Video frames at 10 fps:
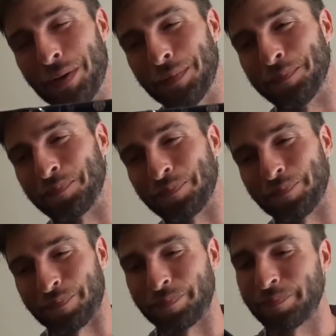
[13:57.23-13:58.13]
them.
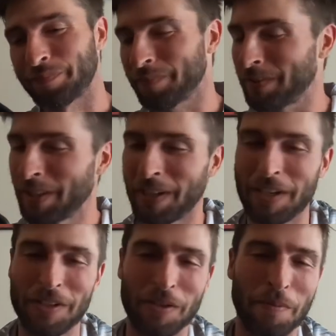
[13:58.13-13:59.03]
I
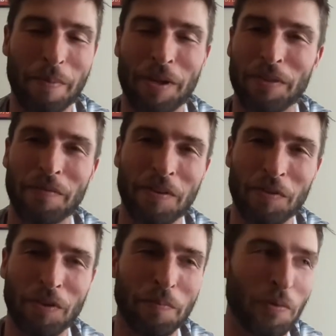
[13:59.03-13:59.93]
got a good amount. They've never
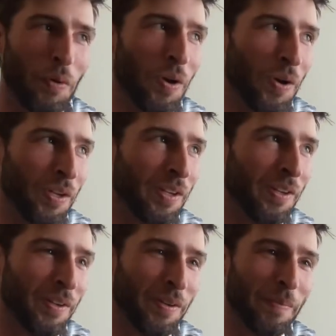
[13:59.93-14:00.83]
done me wrong.
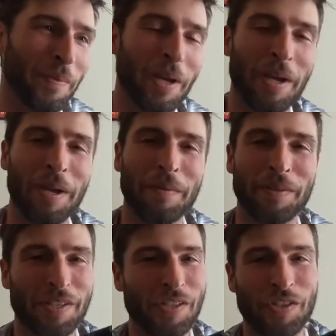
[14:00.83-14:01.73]

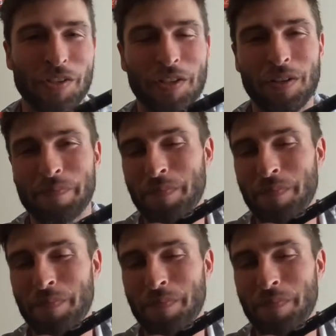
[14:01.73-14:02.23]
This is just an